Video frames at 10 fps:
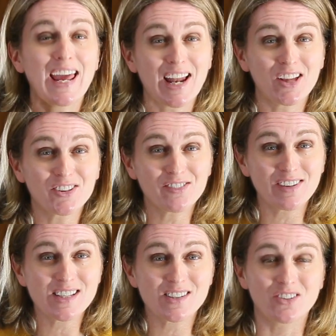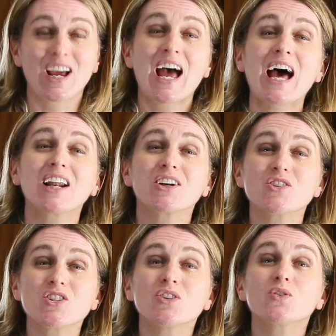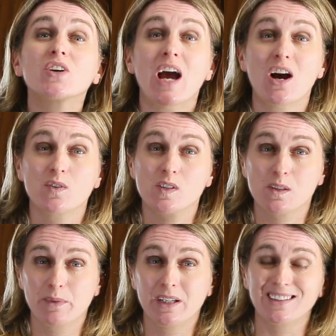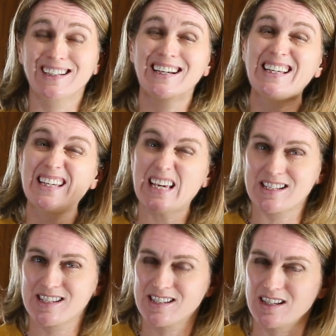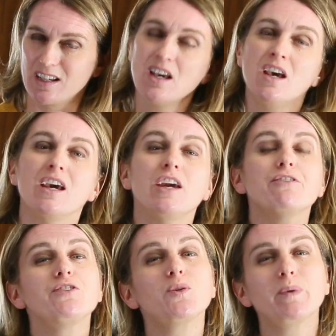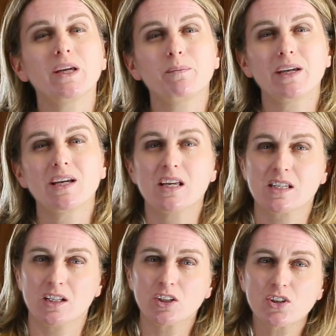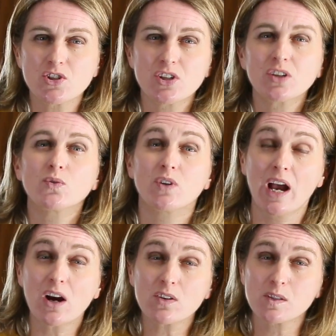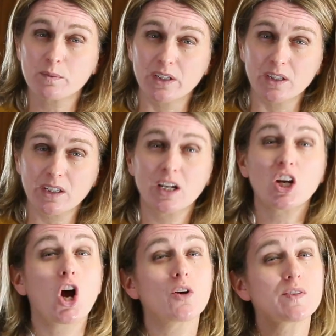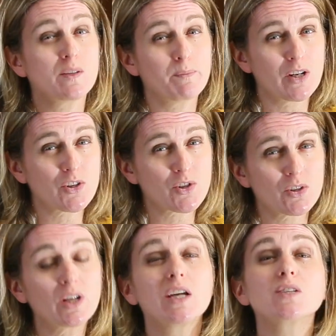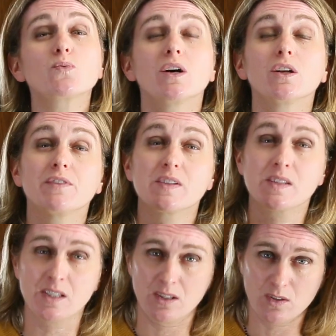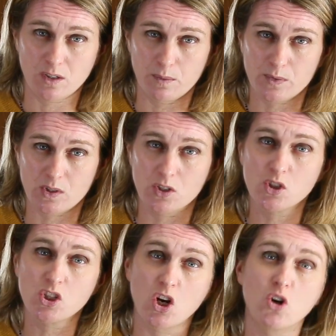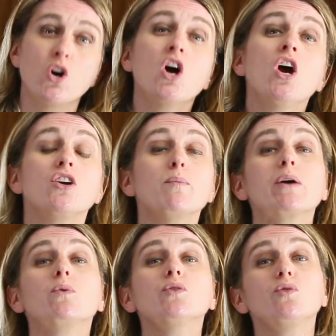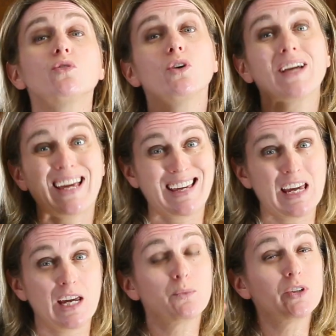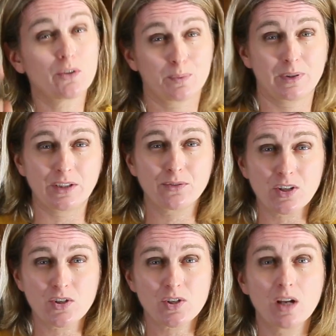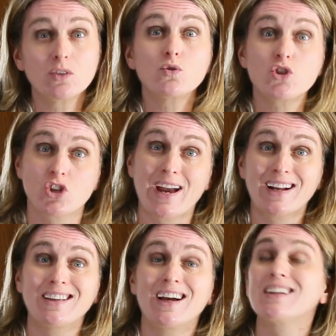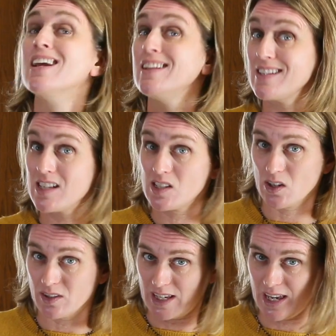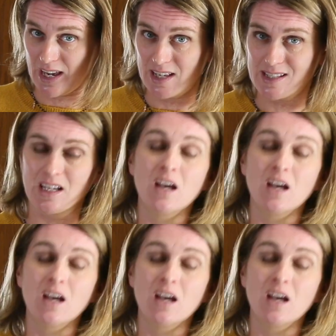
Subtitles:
Another reason, allergy to cow's milk. Yes, if your baby is allergic to cow's milk, constipation is one of the symptoms. So you might want to talk again with your pediatrician to check that this is not the case.